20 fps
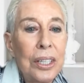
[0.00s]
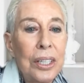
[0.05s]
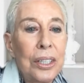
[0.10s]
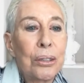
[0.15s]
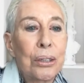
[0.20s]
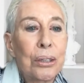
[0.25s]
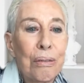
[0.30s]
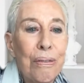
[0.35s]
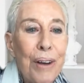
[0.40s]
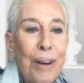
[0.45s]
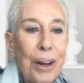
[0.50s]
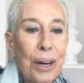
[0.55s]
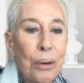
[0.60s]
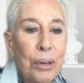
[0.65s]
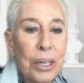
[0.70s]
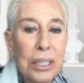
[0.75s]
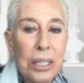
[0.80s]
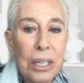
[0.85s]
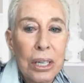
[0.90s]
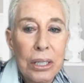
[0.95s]
You can
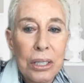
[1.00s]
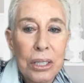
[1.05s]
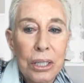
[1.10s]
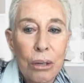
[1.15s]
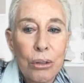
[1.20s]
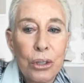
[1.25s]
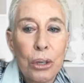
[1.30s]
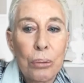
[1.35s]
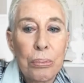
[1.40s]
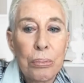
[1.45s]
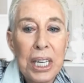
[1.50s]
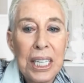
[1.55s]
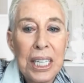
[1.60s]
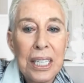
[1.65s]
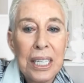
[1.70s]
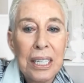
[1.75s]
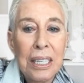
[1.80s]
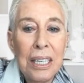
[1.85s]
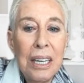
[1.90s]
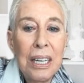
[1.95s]
follow us on social
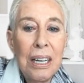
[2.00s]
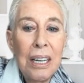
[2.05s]
media.